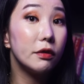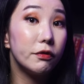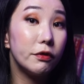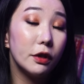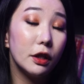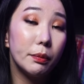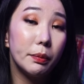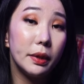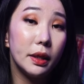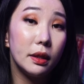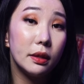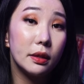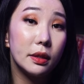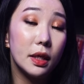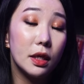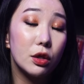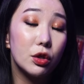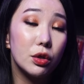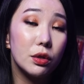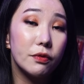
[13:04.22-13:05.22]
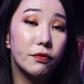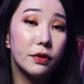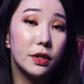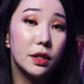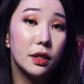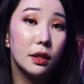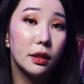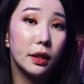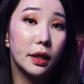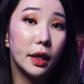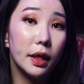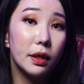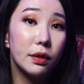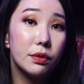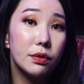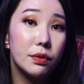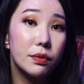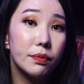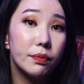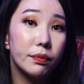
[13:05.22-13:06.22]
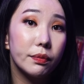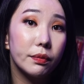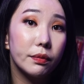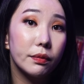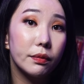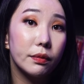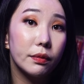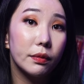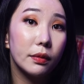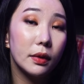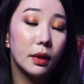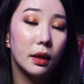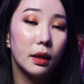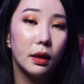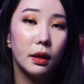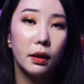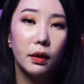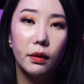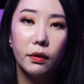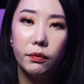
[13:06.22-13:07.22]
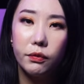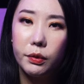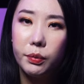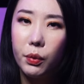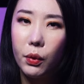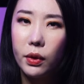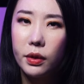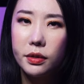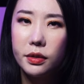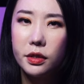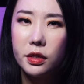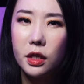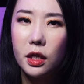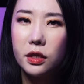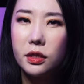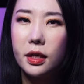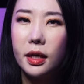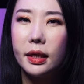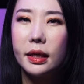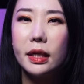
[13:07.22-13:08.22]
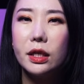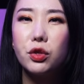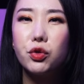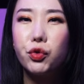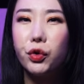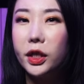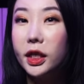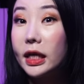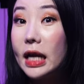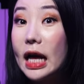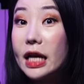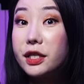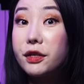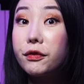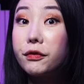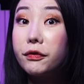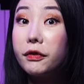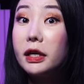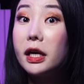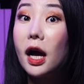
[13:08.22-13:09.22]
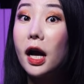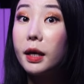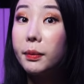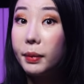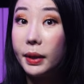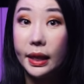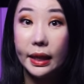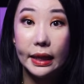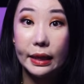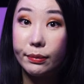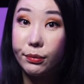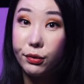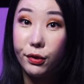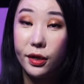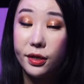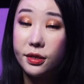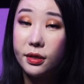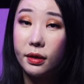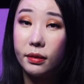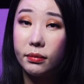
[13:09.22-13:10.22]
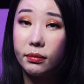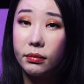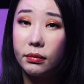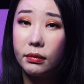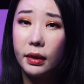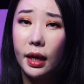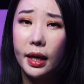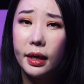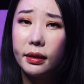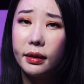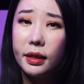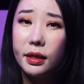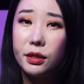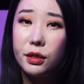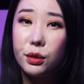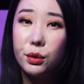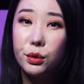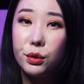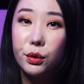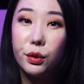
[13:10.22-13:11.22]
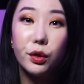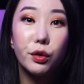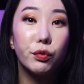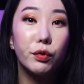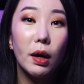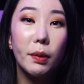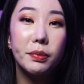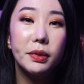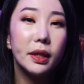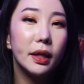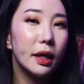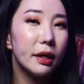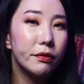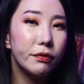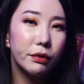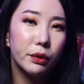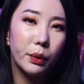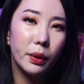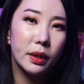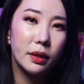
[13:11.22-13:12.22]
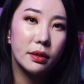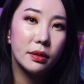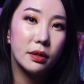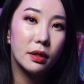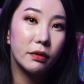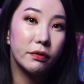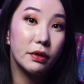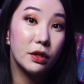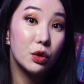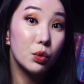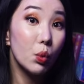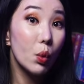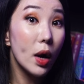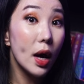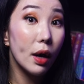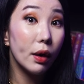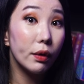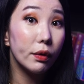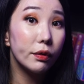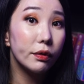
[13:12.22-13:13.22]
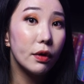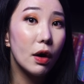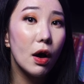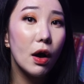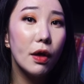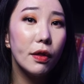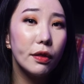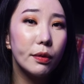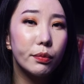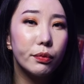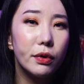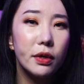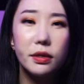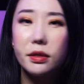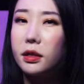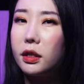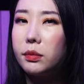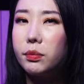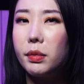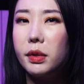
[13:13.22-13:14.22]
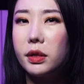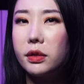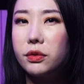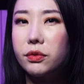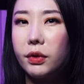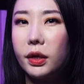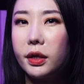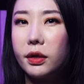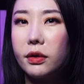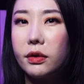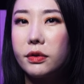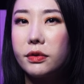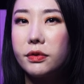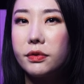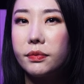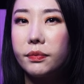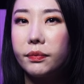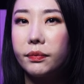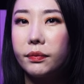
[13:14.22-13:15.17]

Philippine detention facilities. Reports suggest that he is treated as a VIP in prison, likely due to the corrupting influence of his wealth on the prison administrators.